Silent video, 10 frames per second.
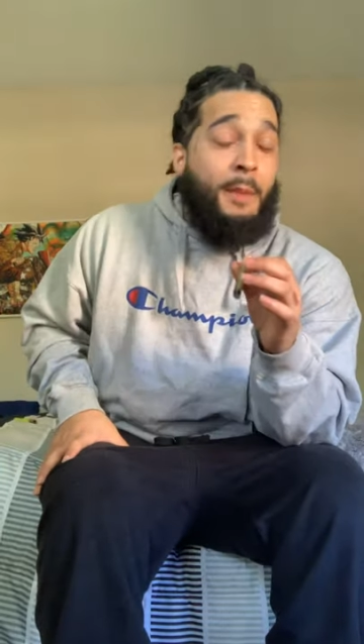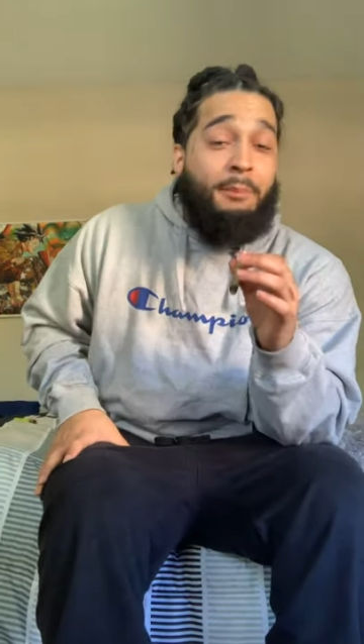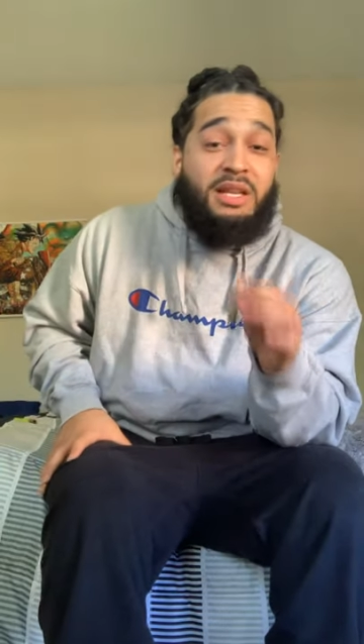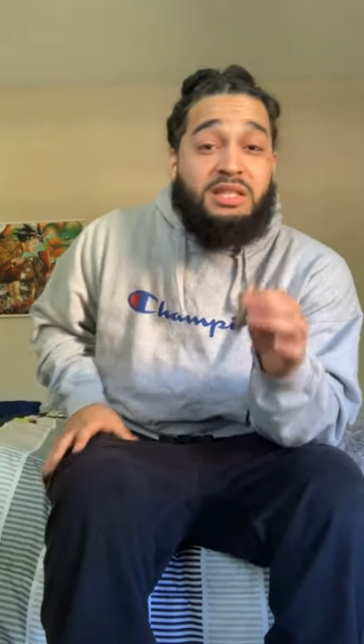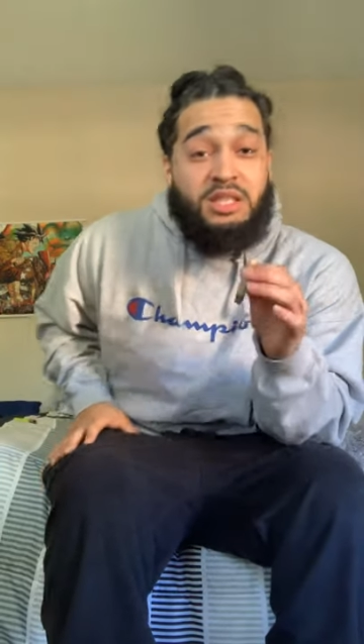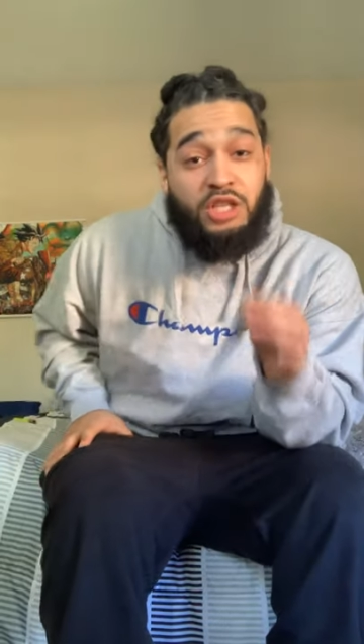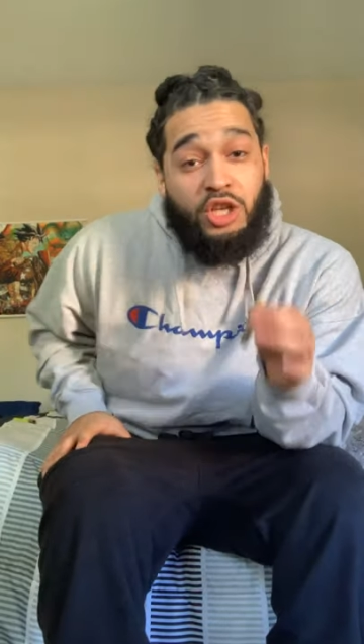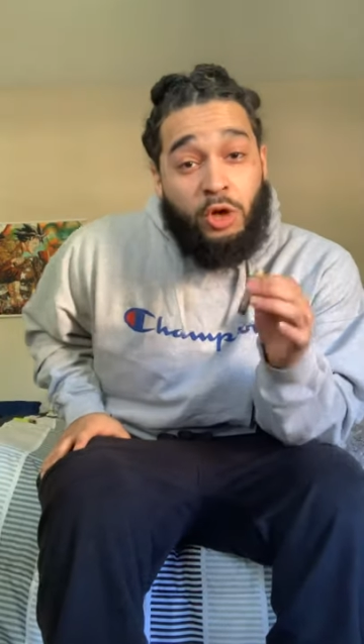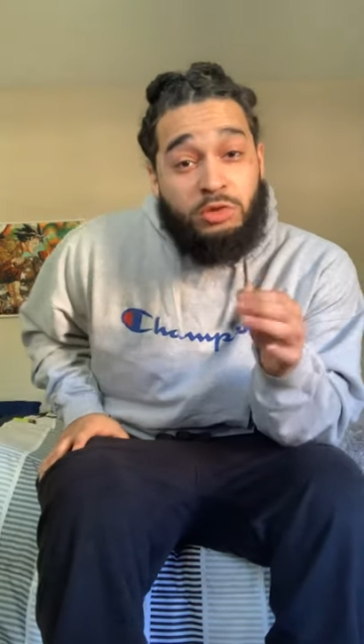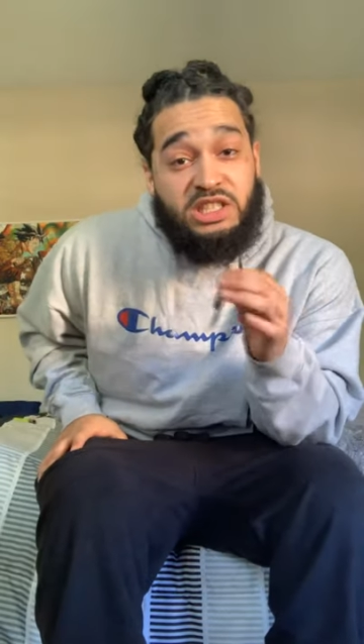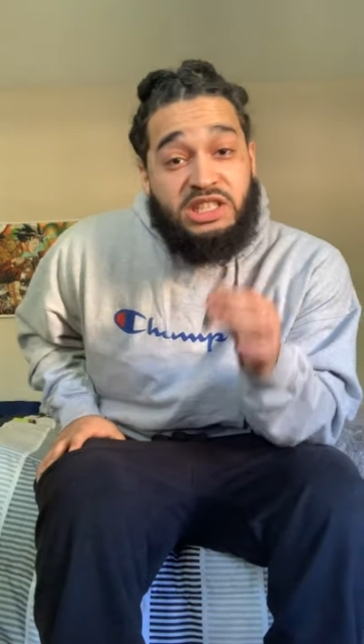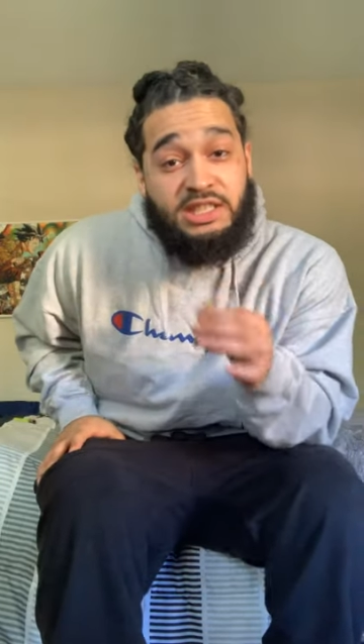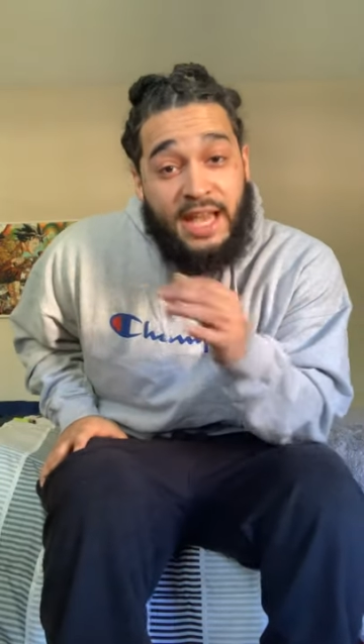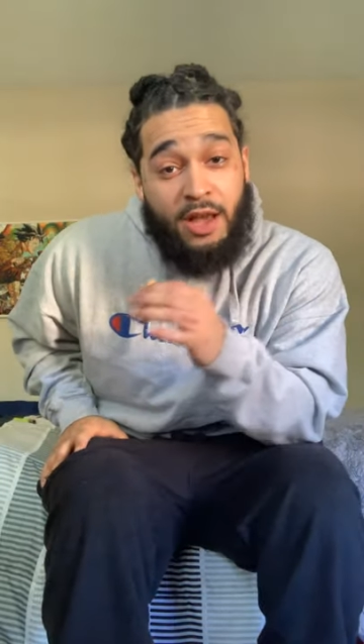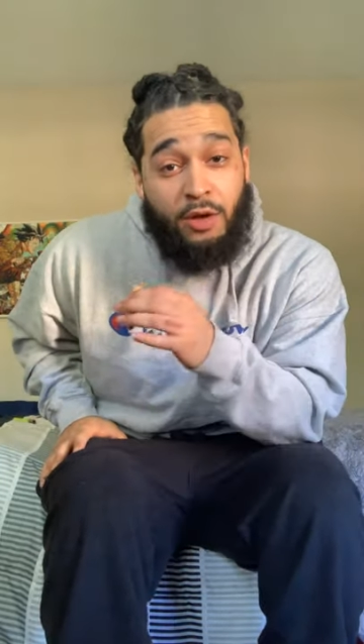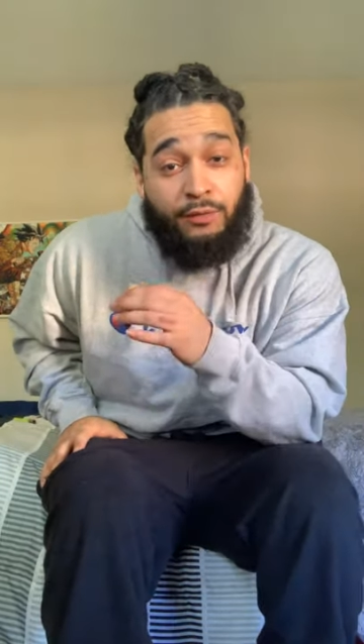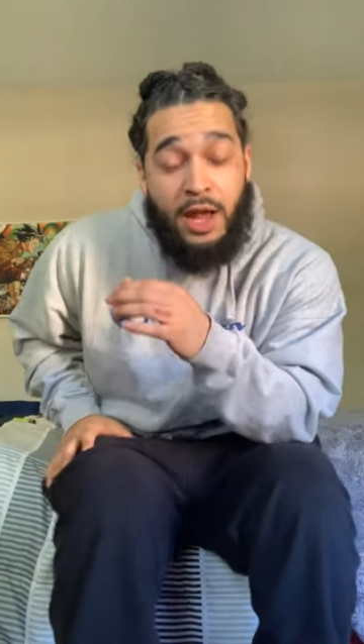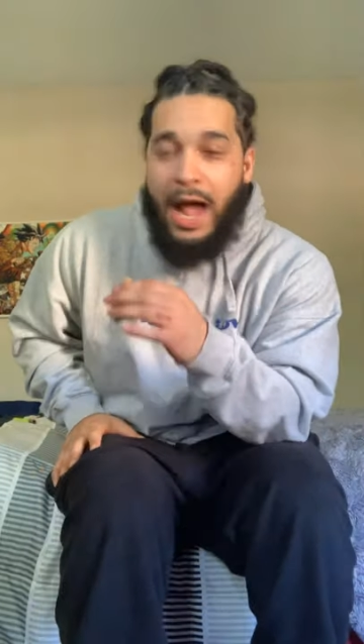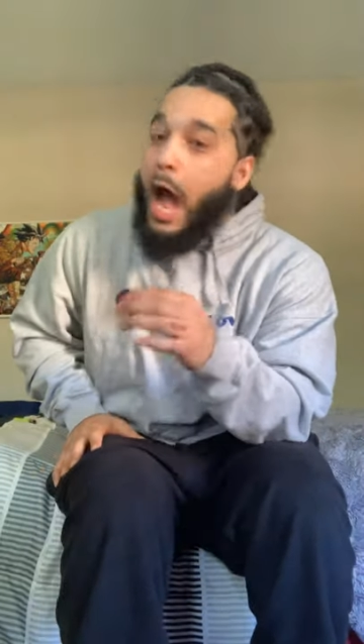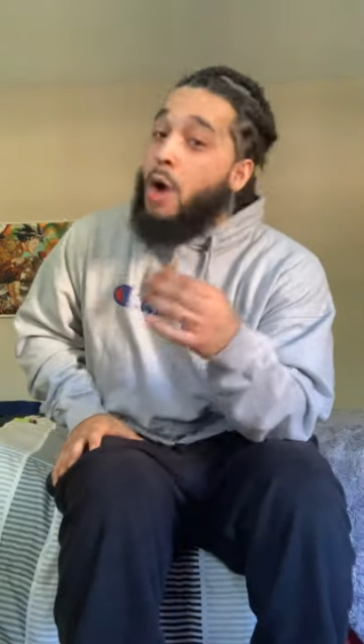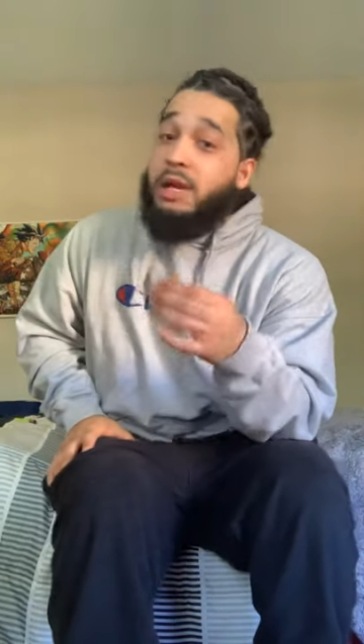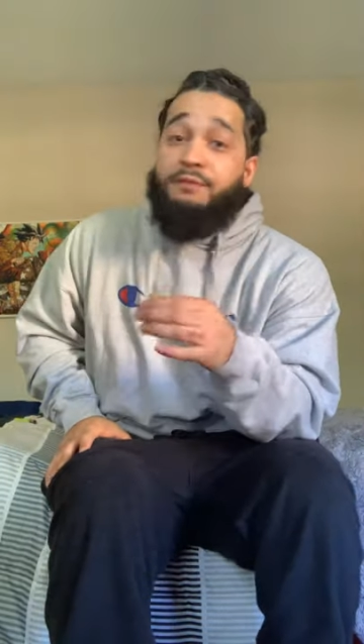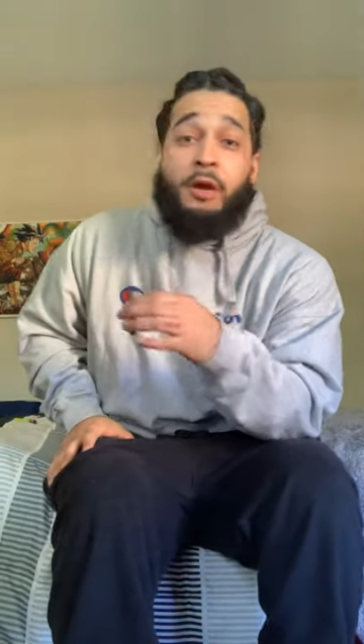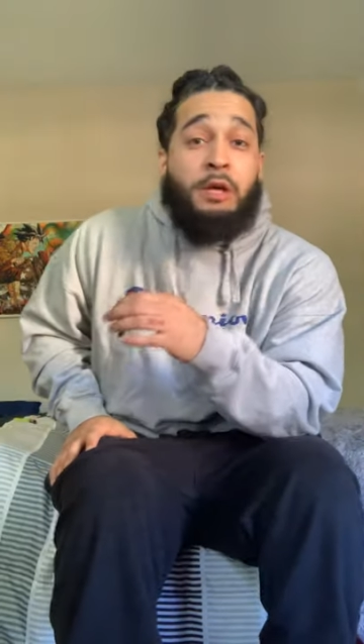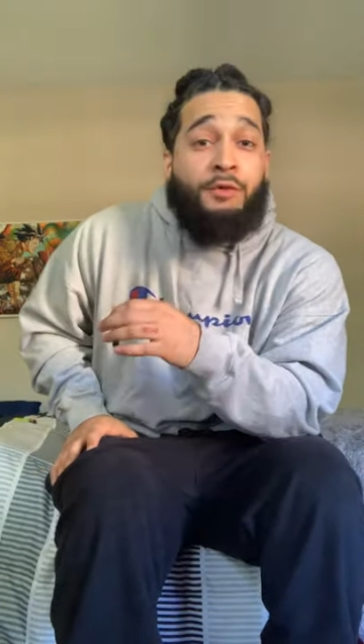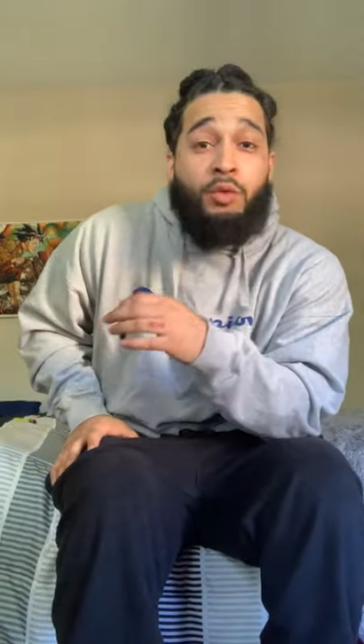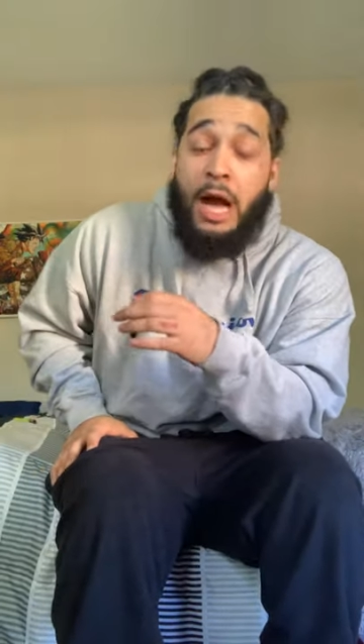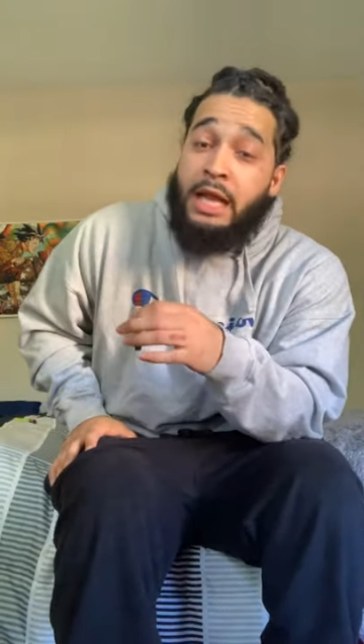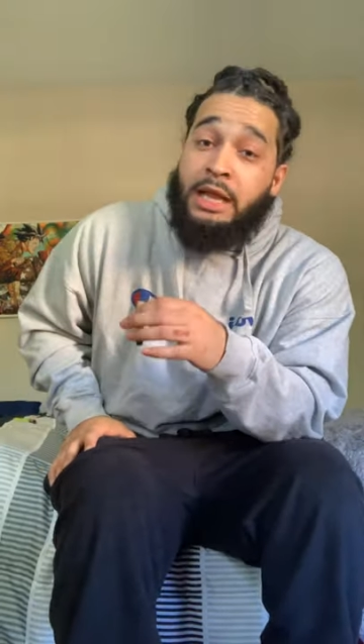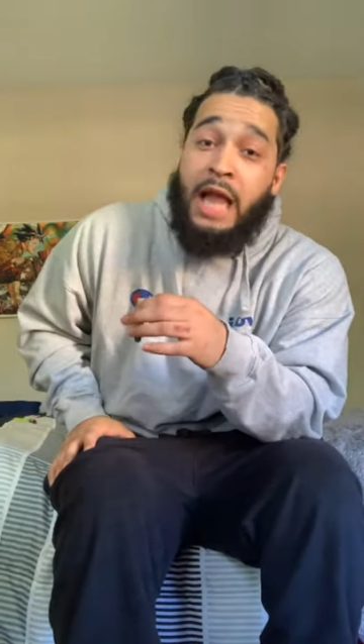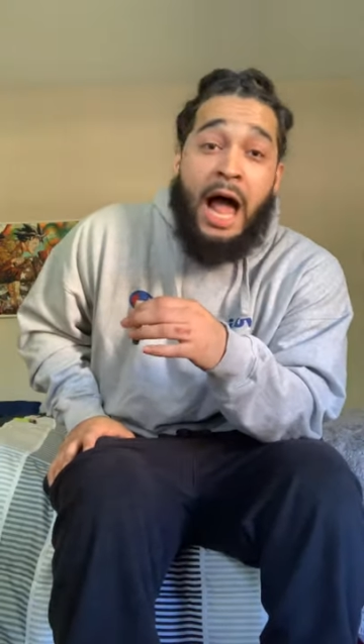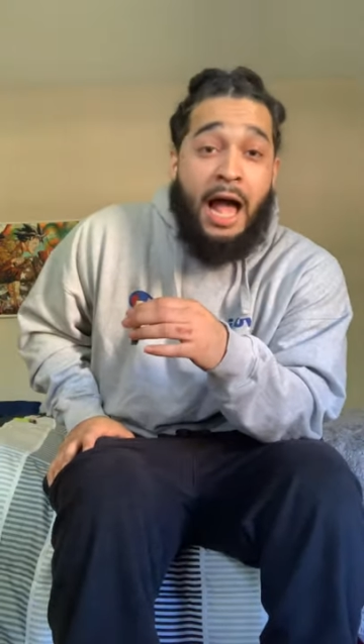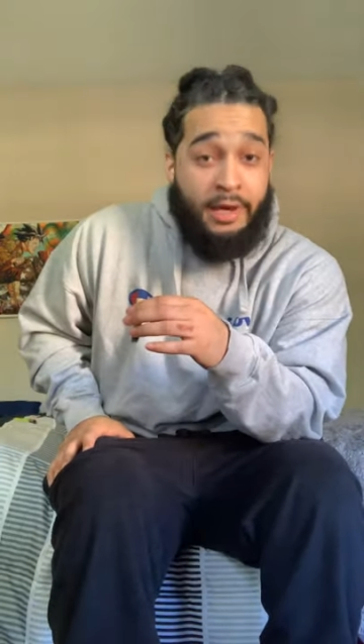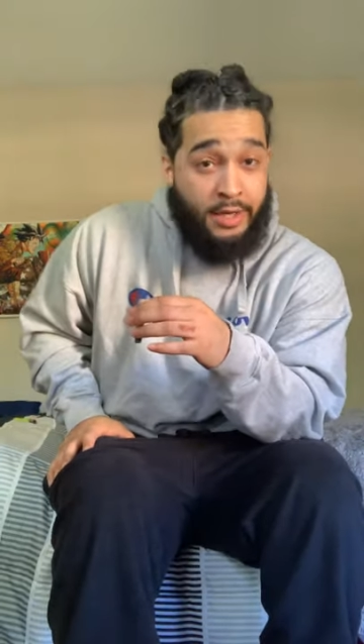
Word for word: business to yourself. I don't give a fuck if you gotta lie,